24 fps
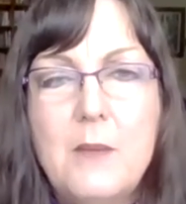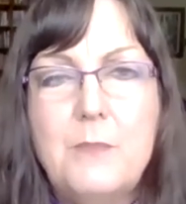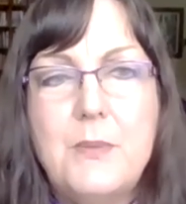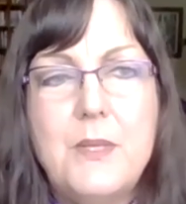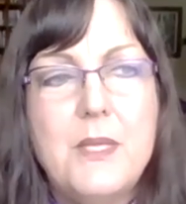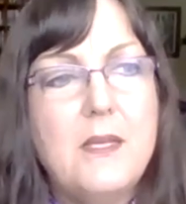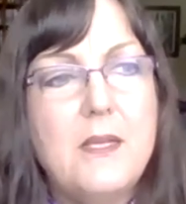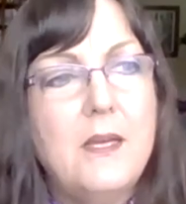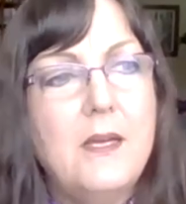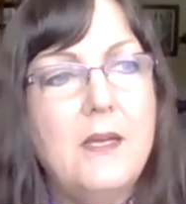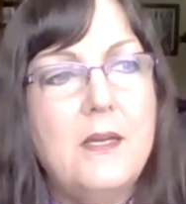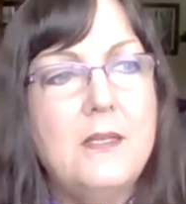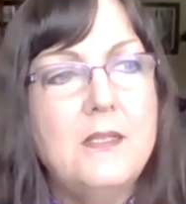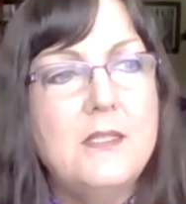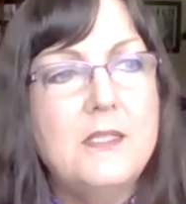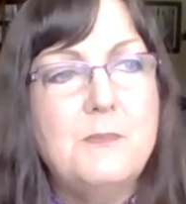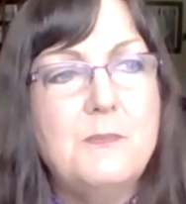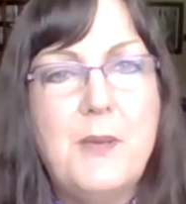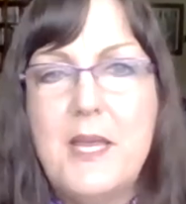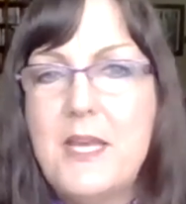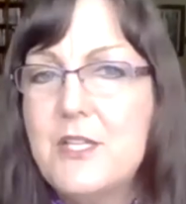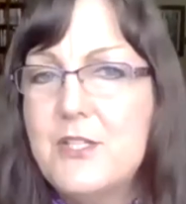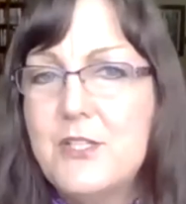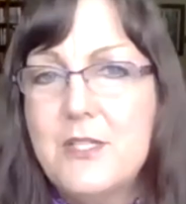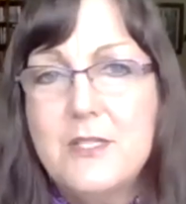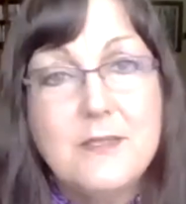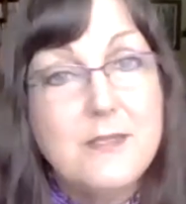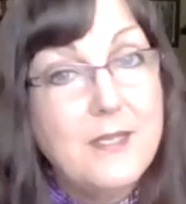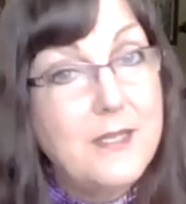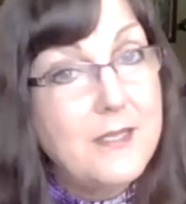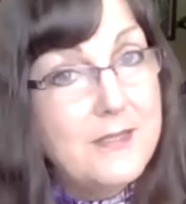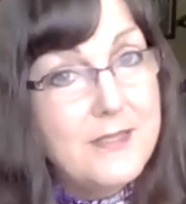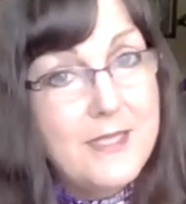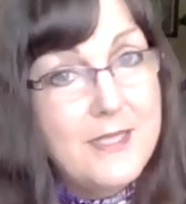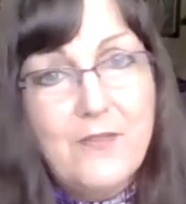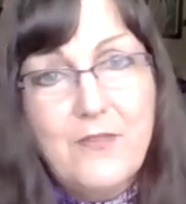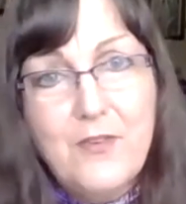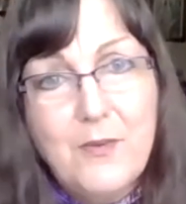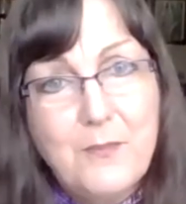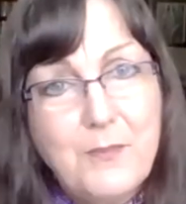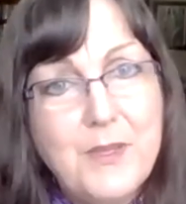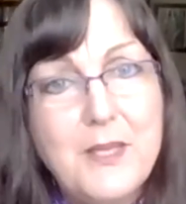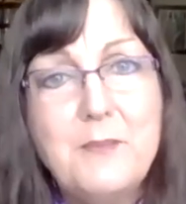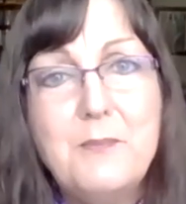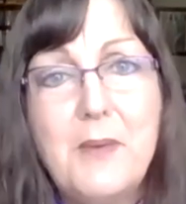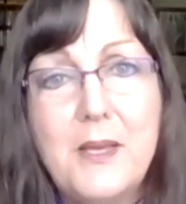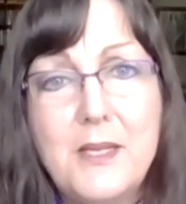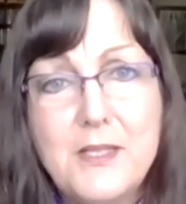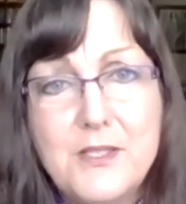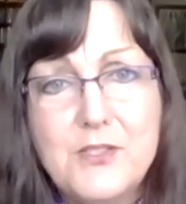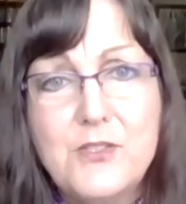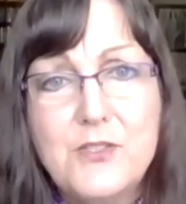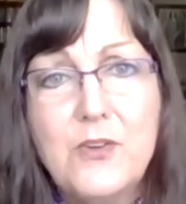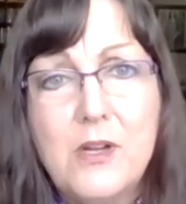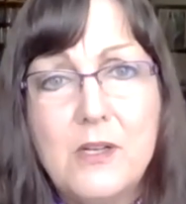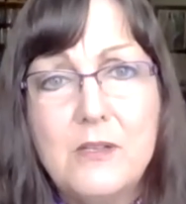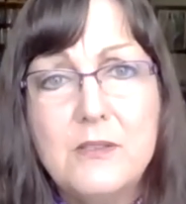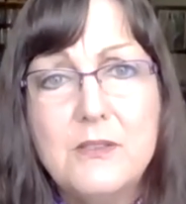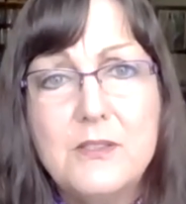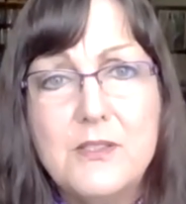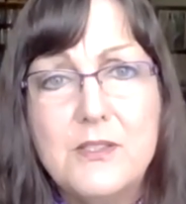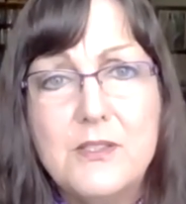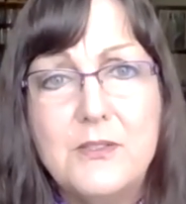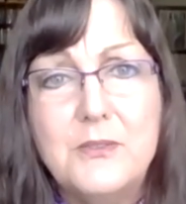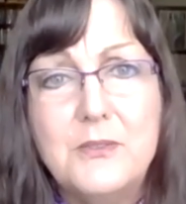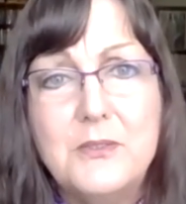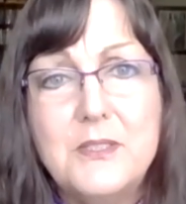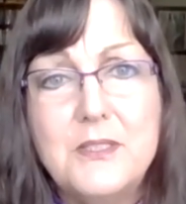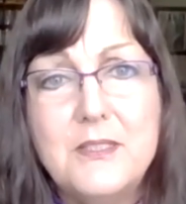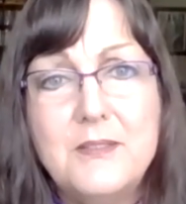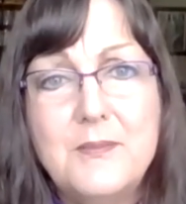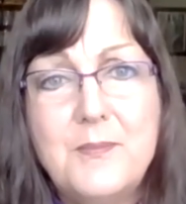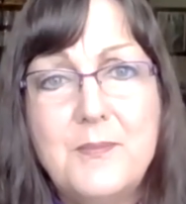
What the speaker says: because patience has never been my strong suit.